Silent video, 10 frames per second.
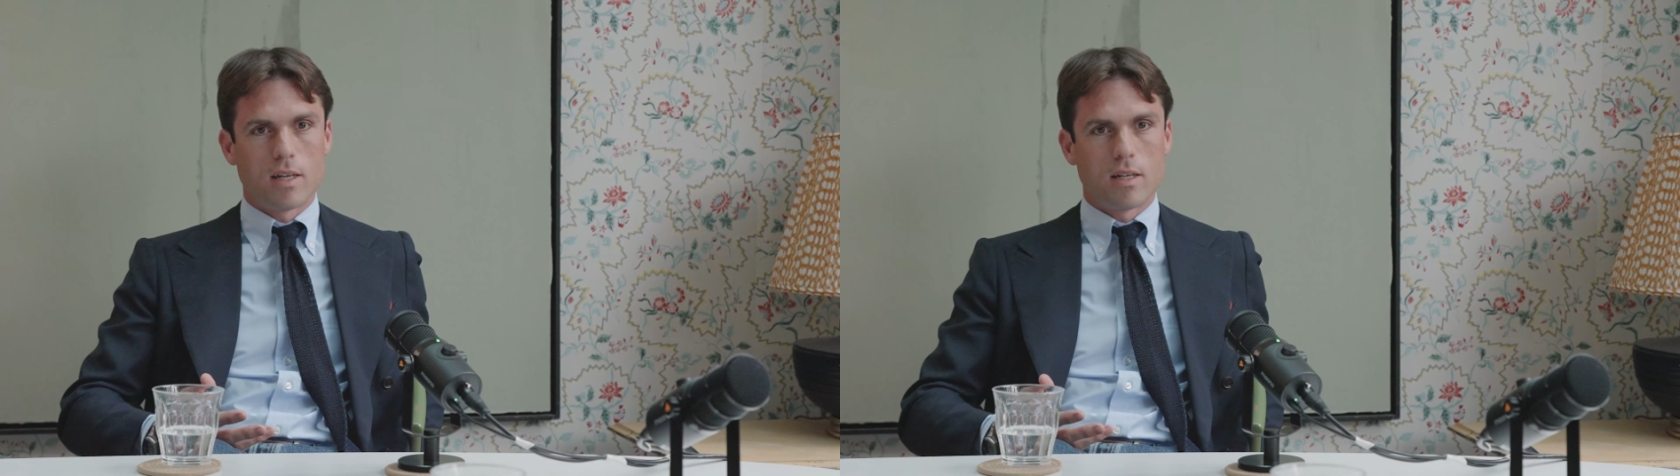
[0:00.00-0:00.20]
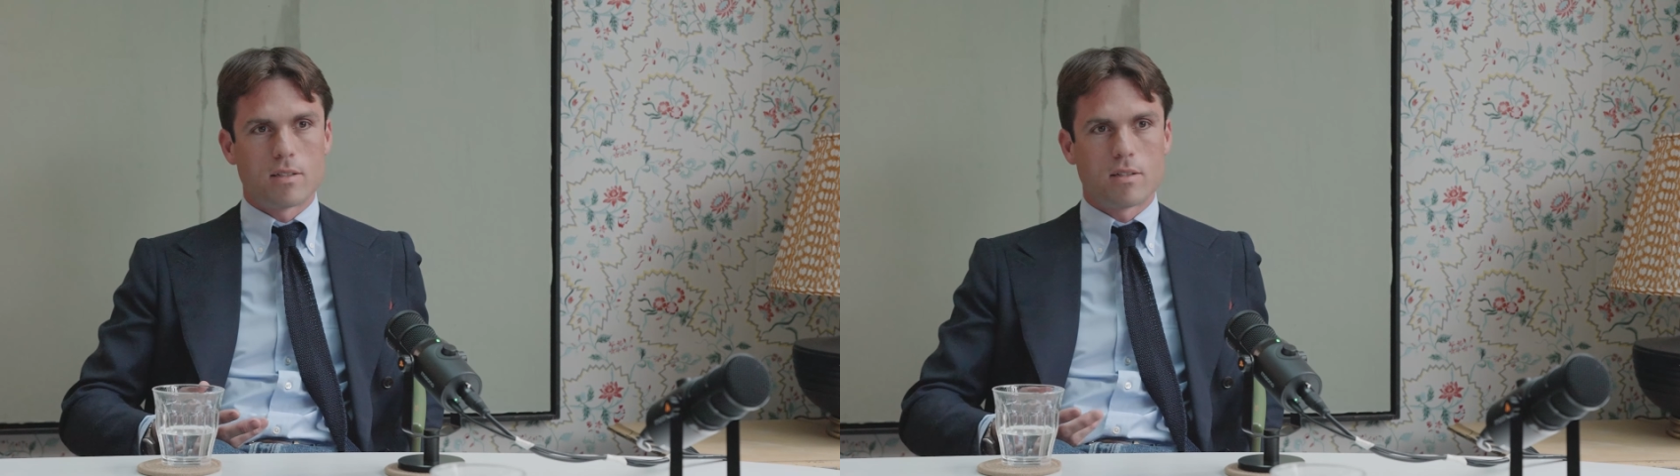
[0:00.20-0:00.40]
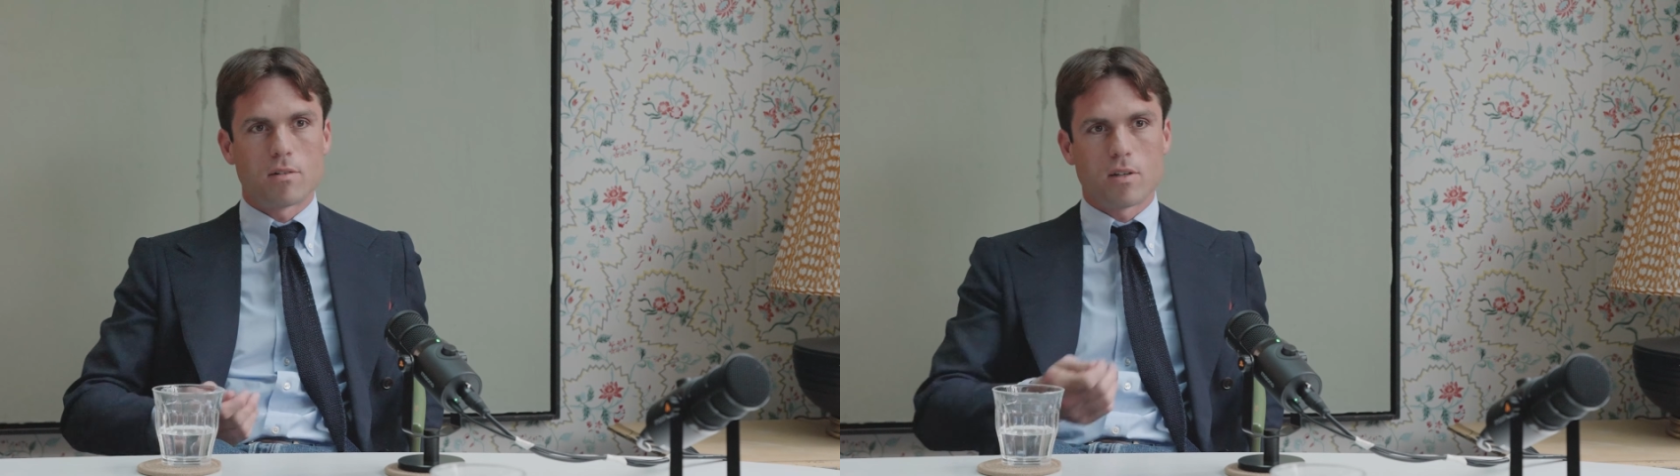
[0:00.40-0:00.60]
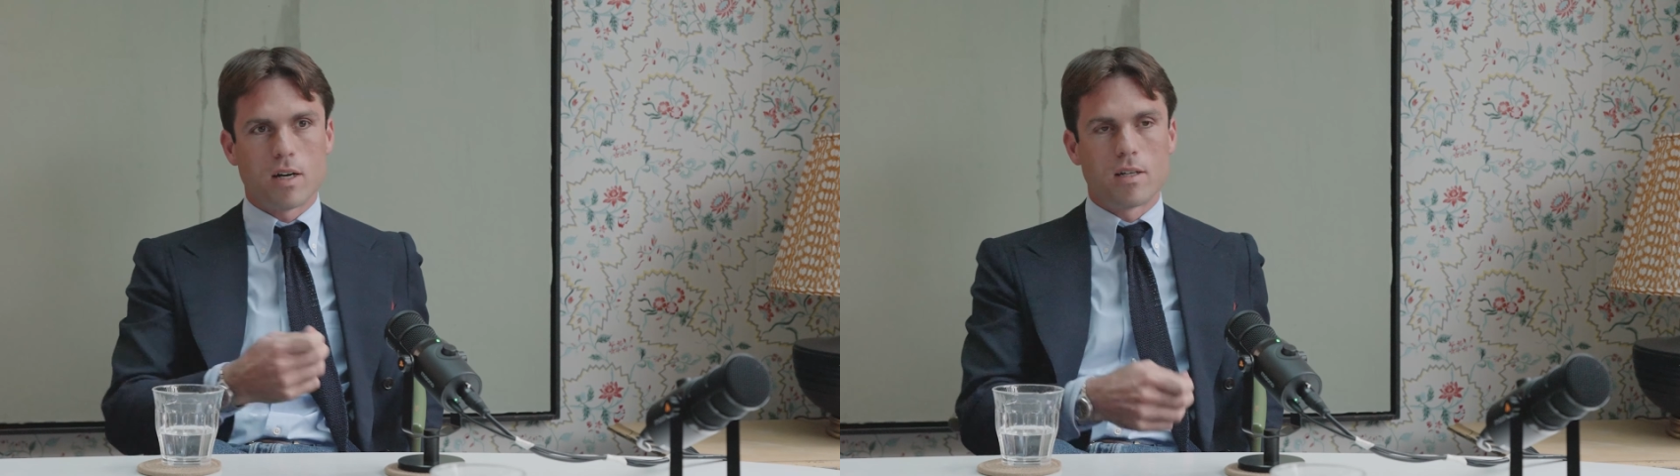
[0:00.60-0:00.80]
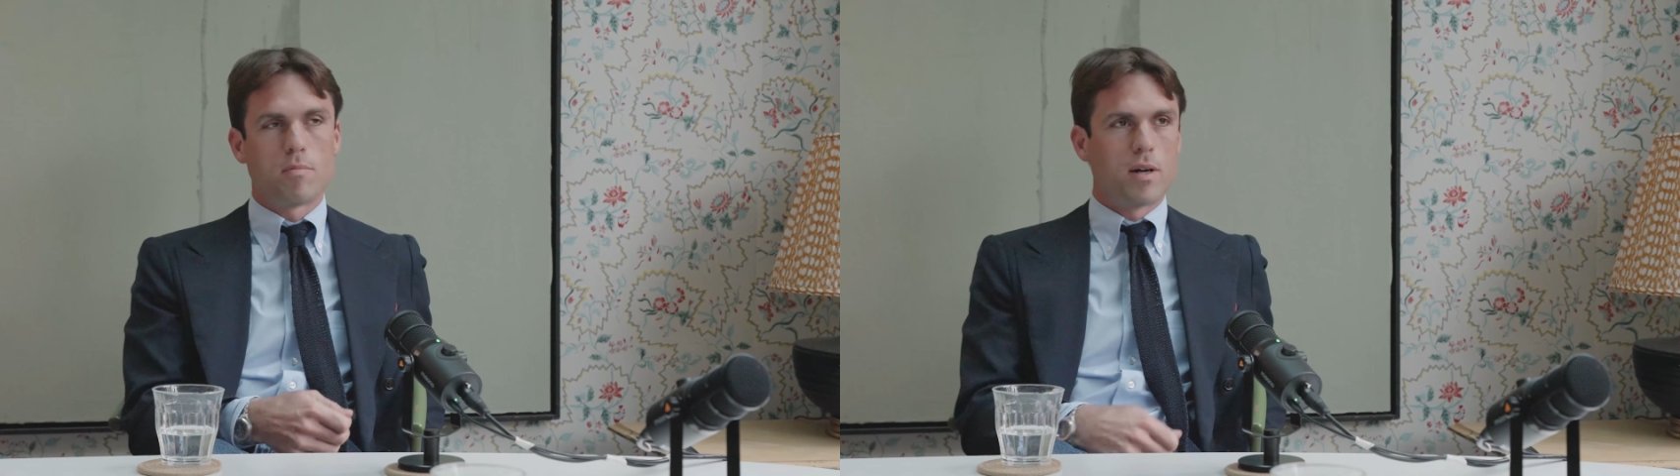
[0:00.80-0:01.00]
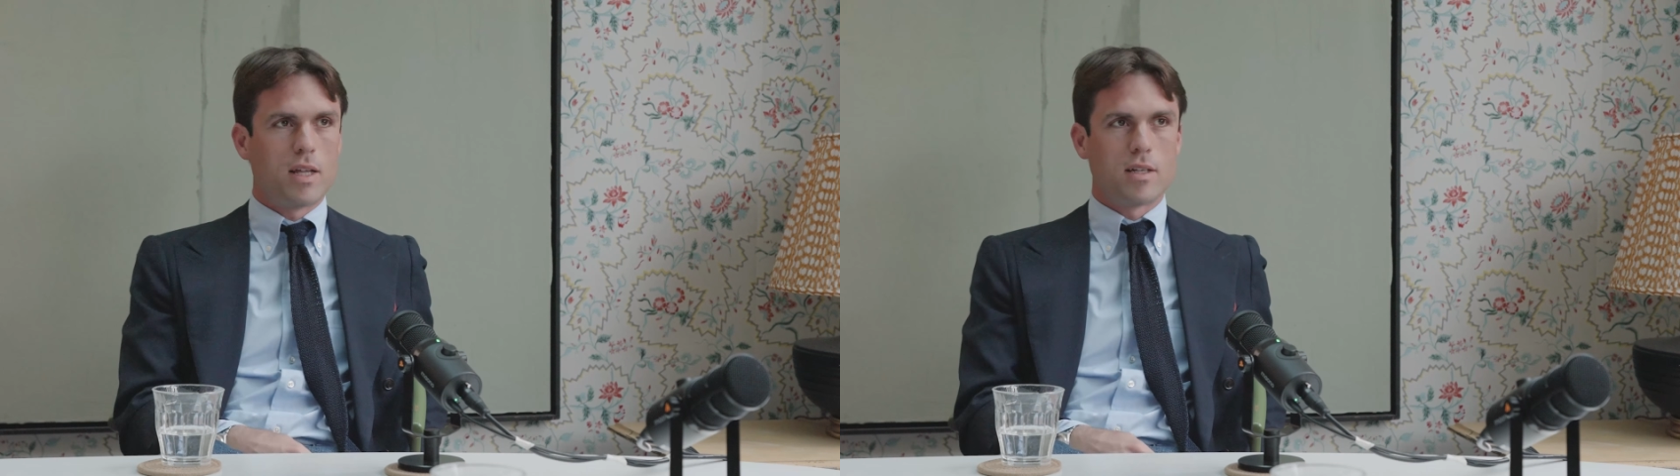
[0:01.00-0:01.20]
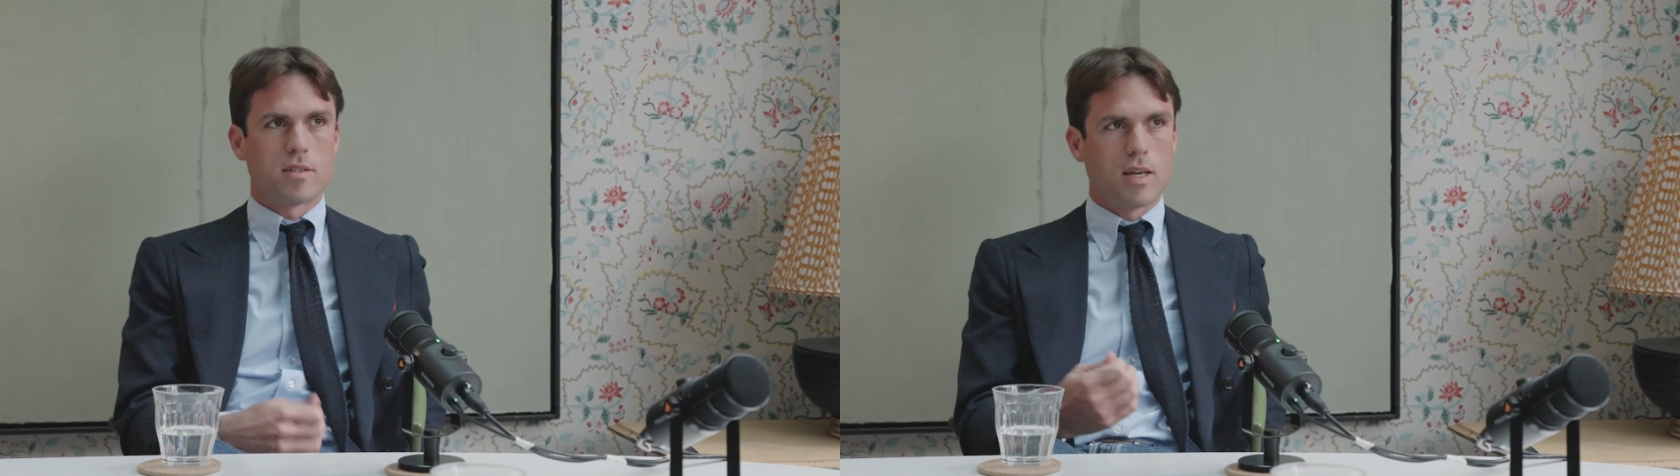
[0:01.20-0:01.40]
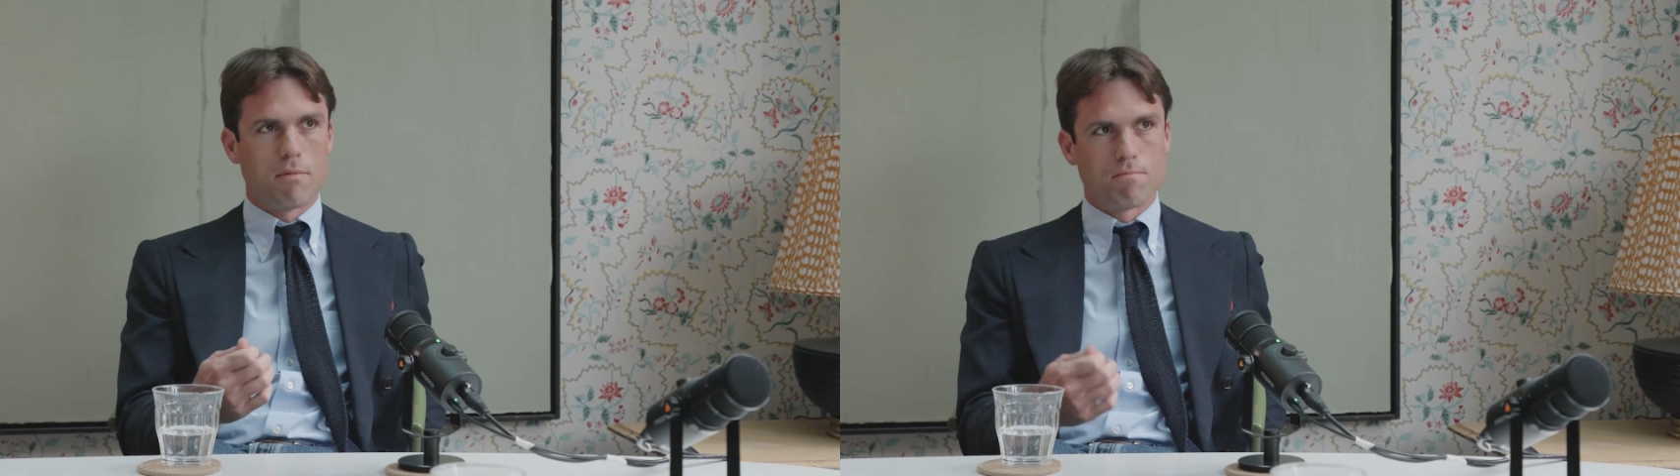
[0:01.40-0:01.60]
is still guided by that
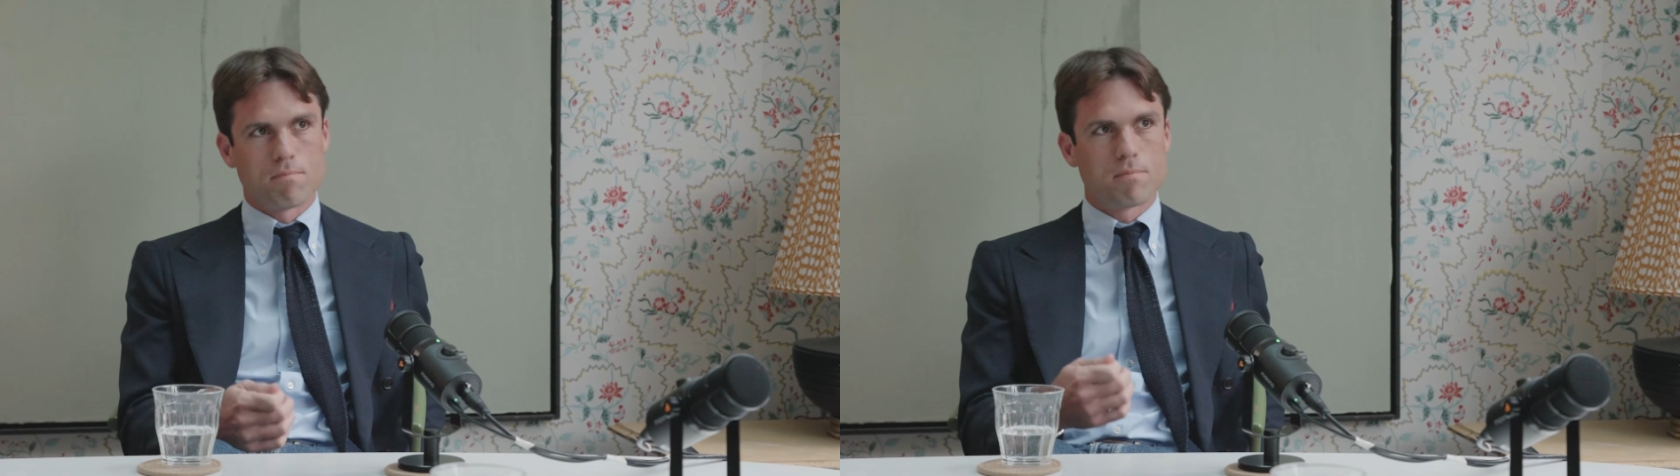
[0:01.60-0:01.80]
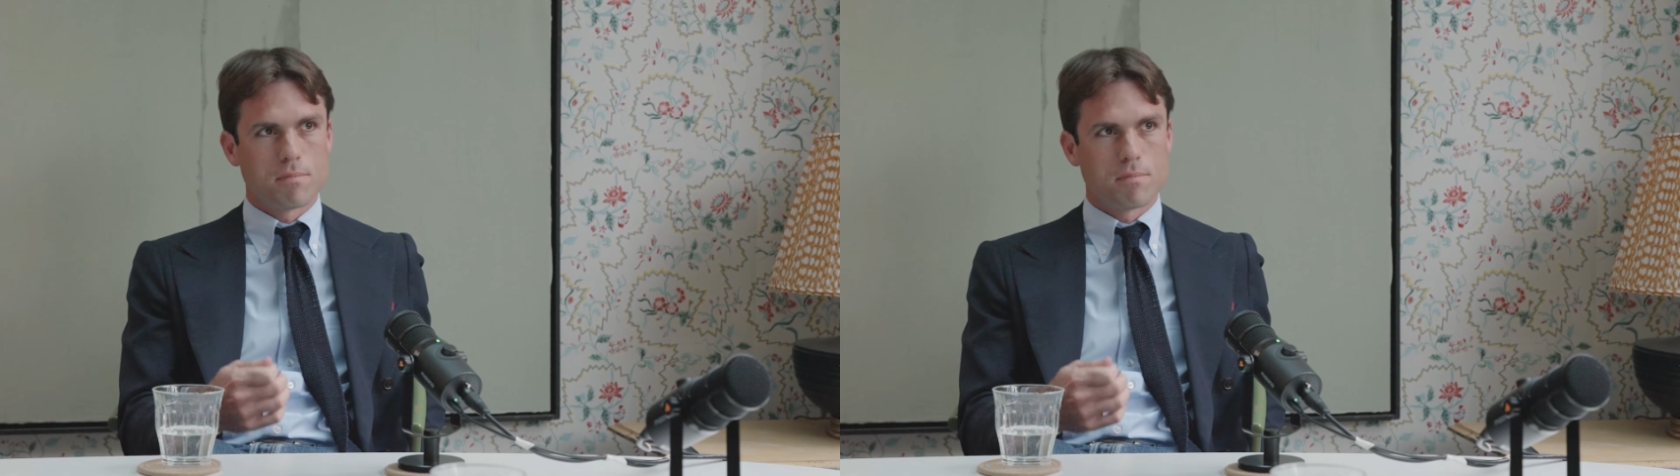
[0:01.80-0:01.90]
same